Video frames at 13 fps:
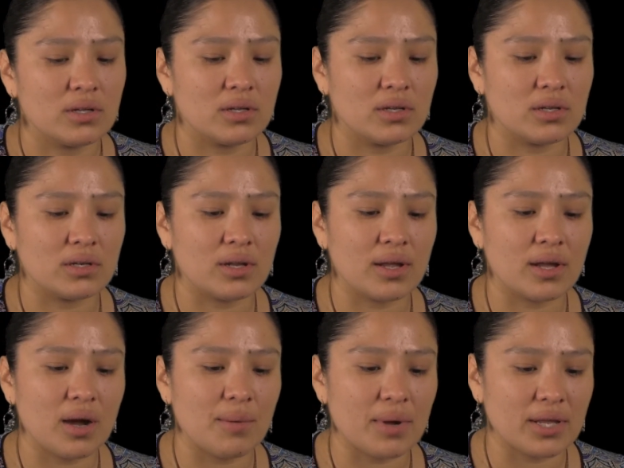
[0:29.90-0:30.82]
and I
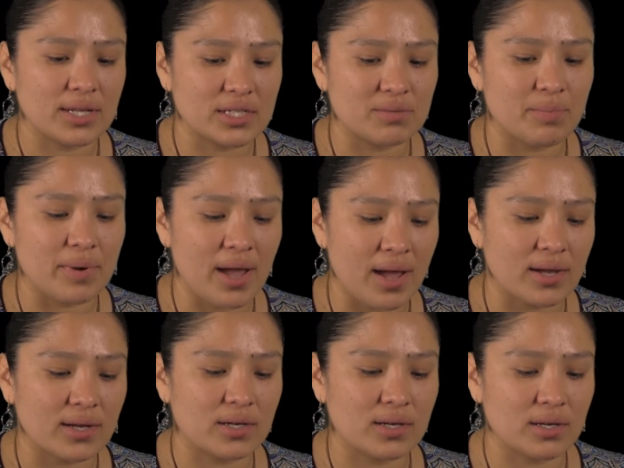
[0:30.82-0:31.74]
got my kids
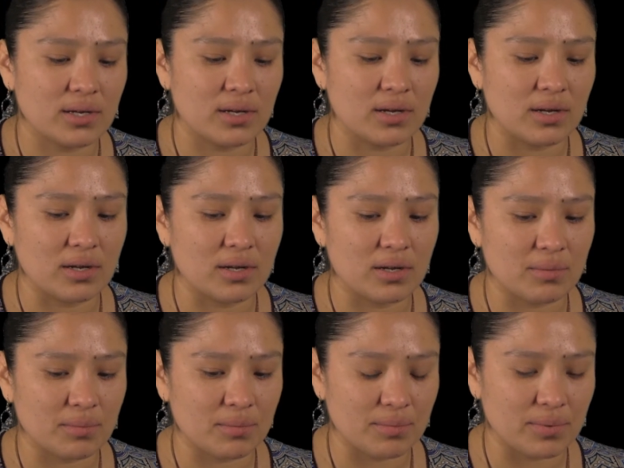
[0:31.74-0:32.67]
back
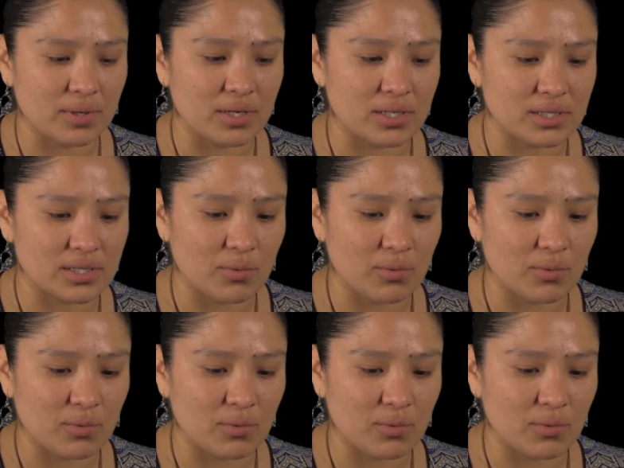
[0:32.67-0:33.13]
because